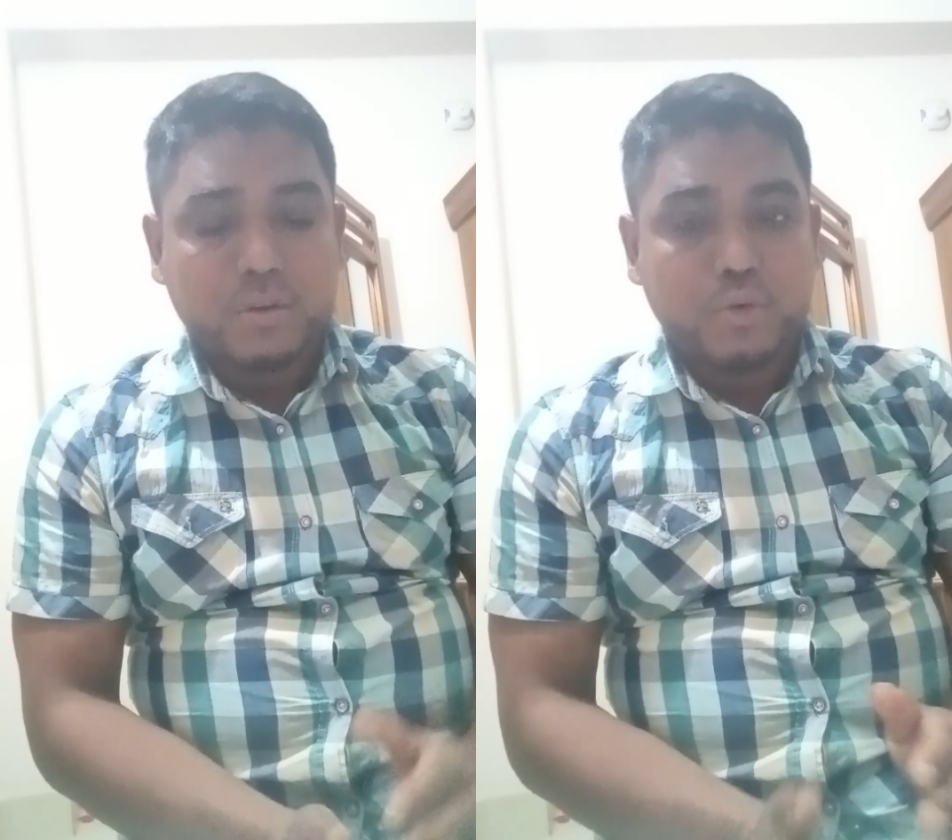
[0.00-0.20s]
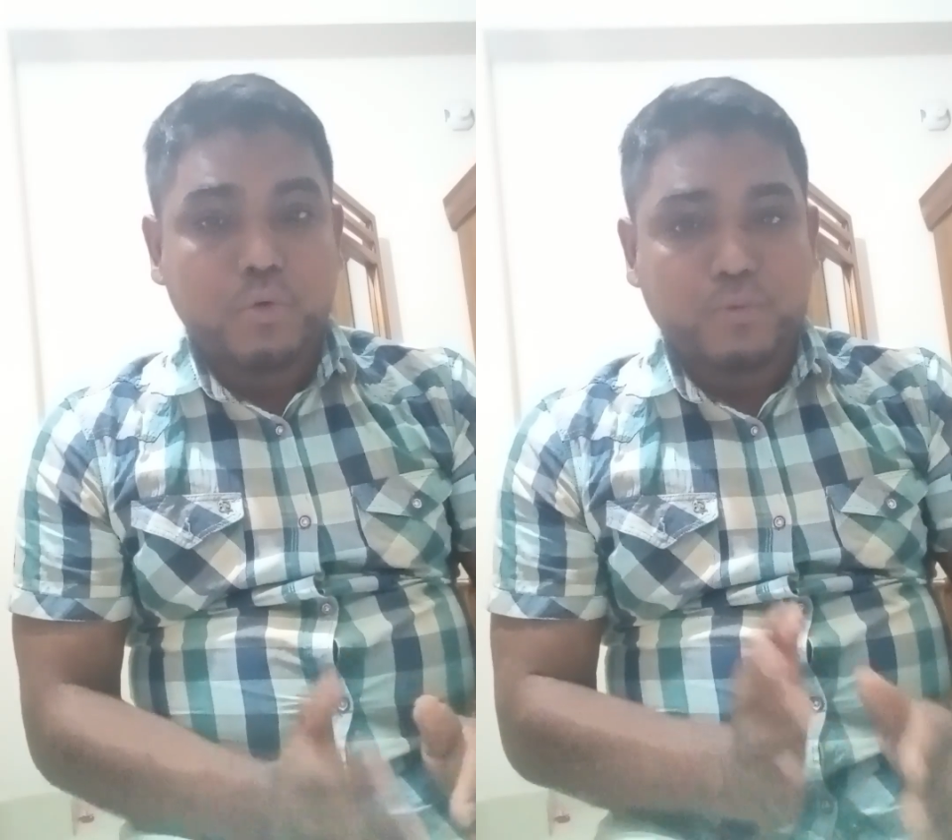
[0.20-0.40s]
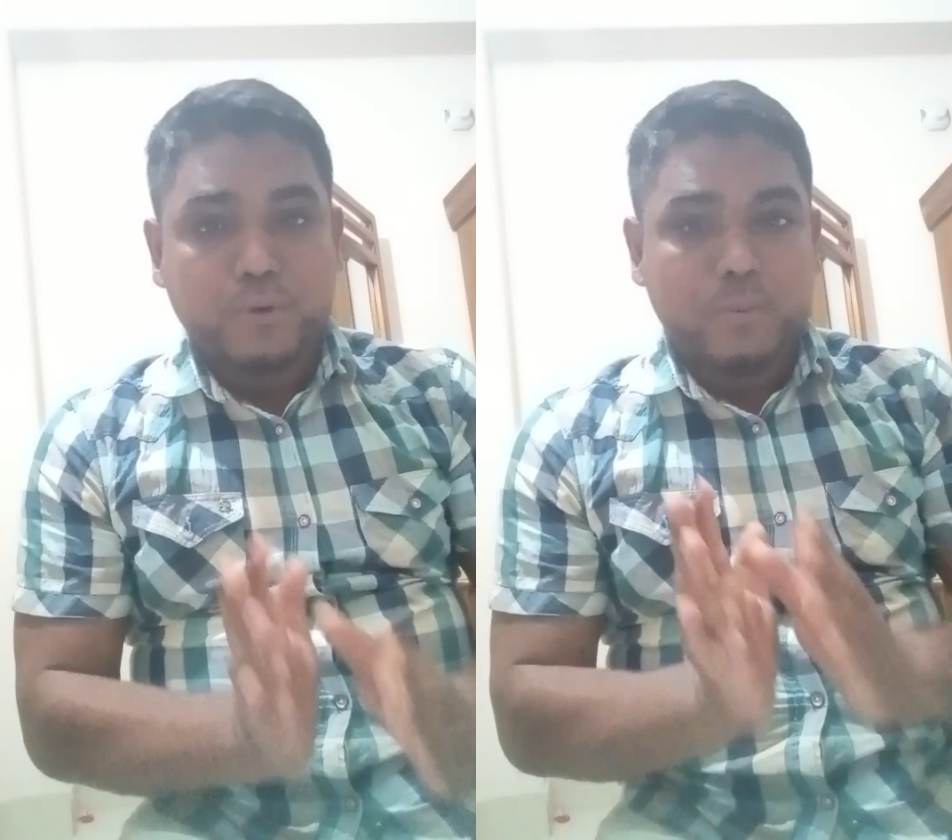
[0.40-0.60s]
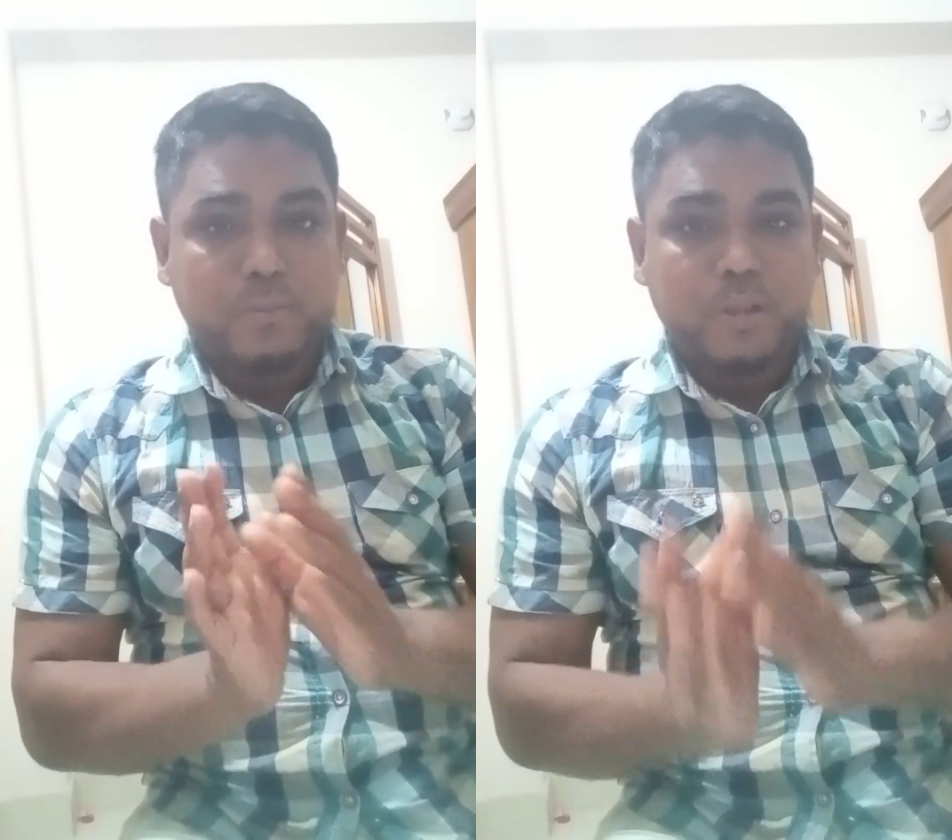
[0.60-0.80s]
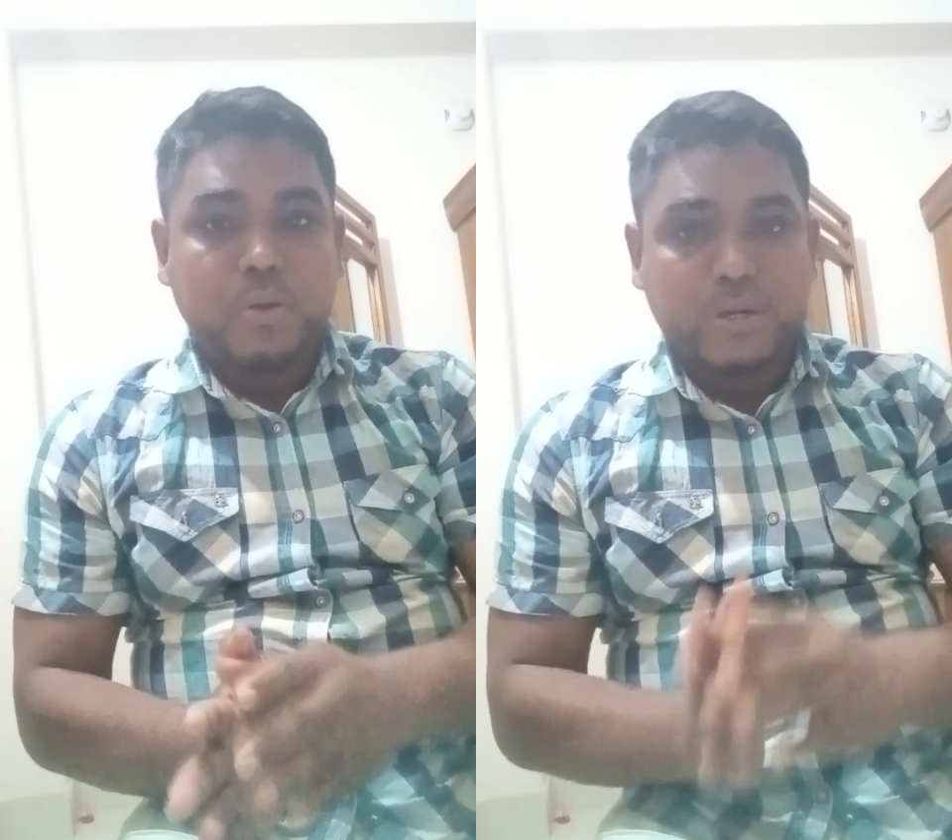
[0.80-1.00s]
go from
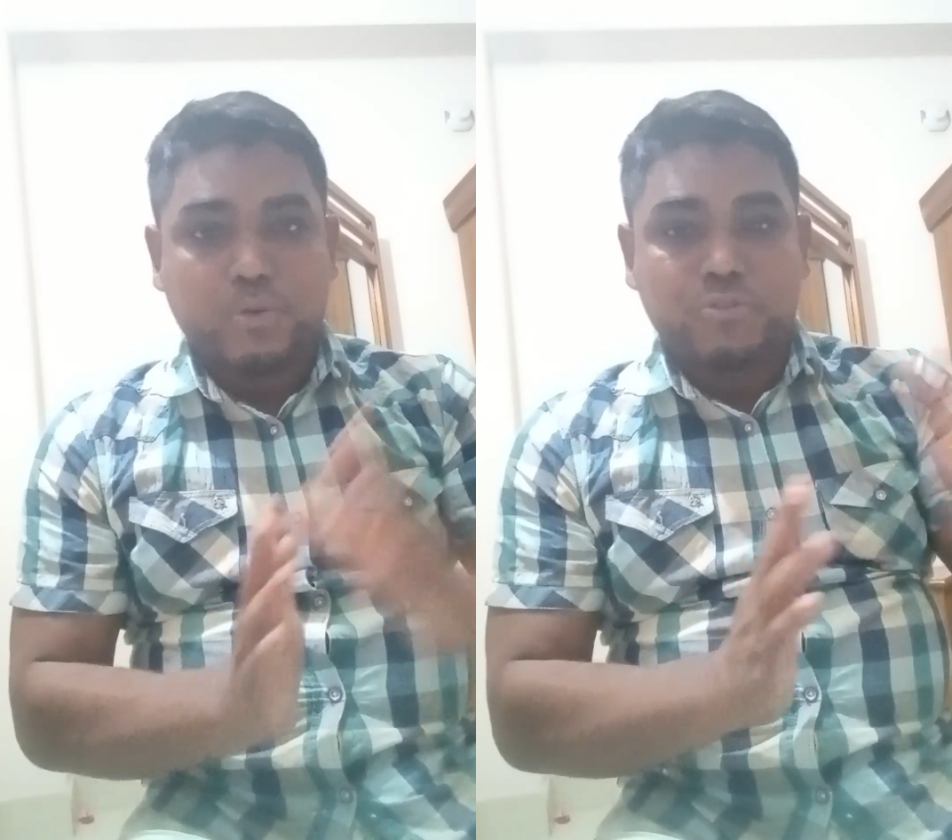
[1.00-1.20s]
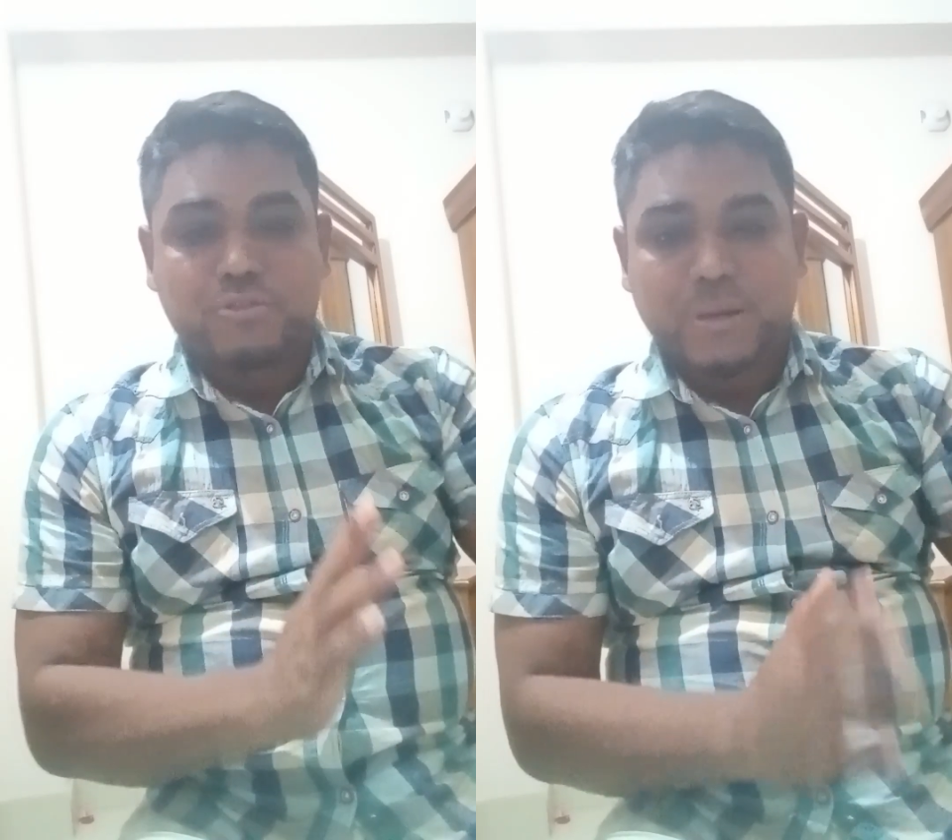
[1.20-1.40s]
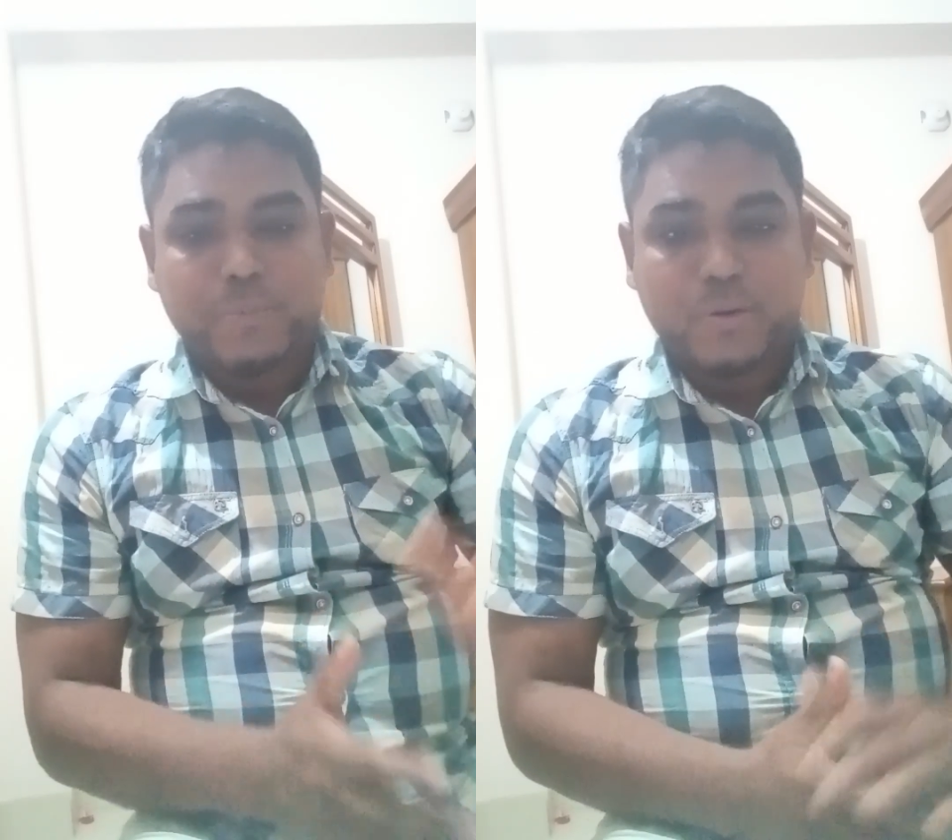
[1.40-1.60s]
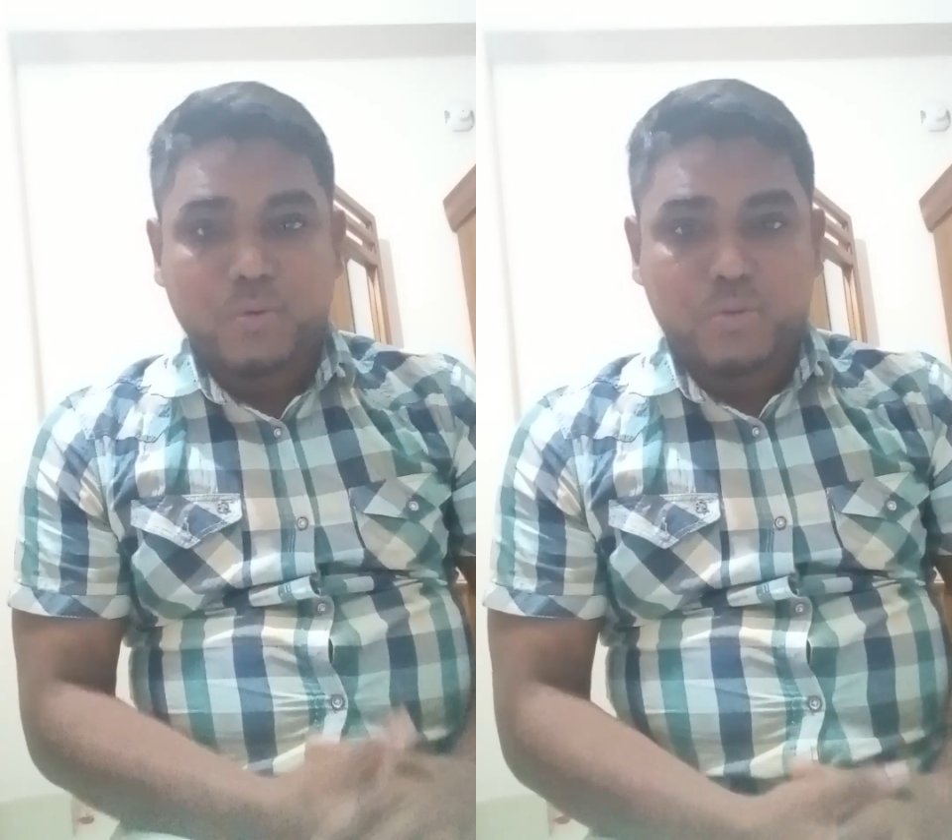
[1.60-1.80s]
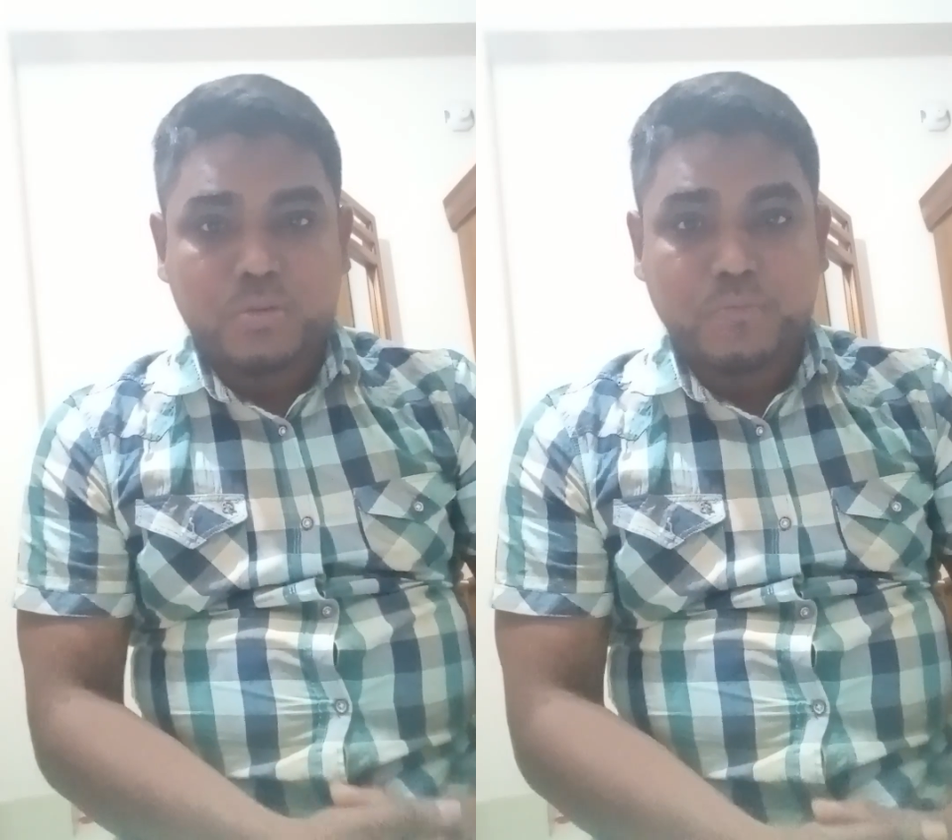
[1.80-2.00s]
lower courts to upper courts